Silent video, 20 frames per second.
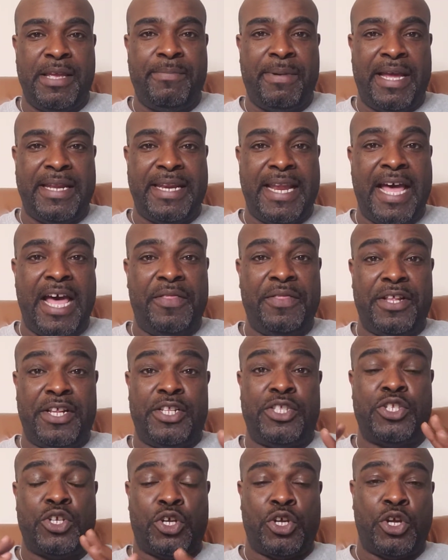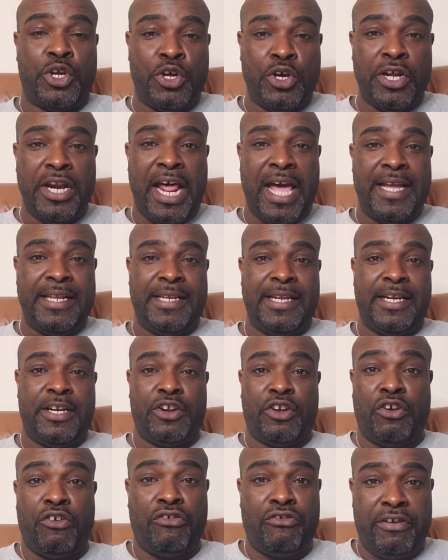by now that it's a good idea to
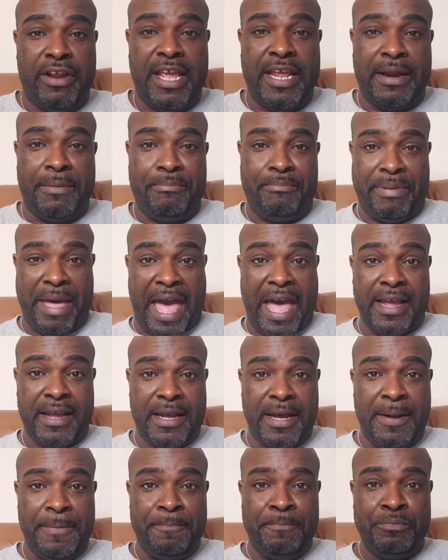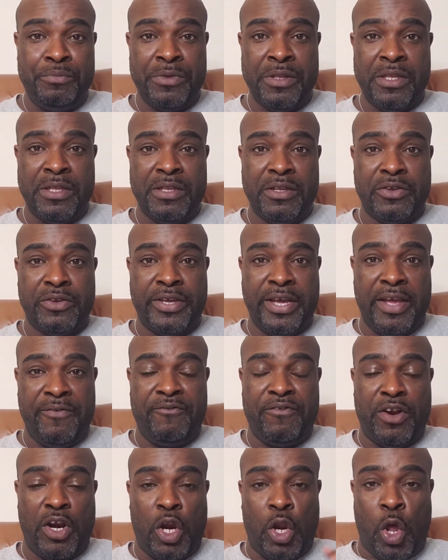create a backup, okay,
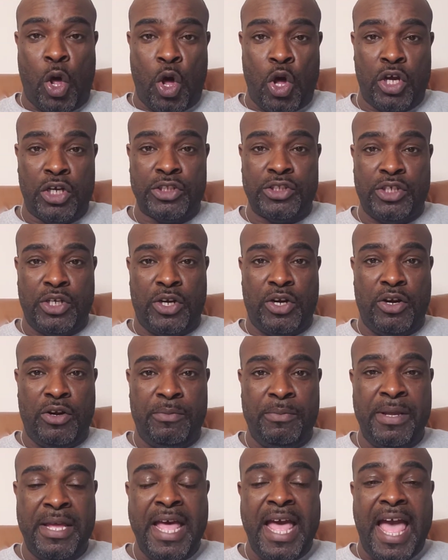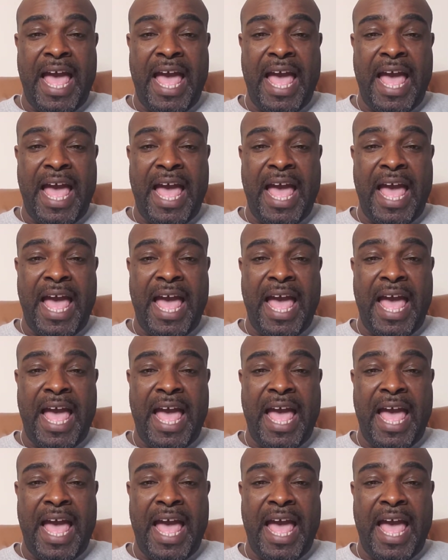for long term.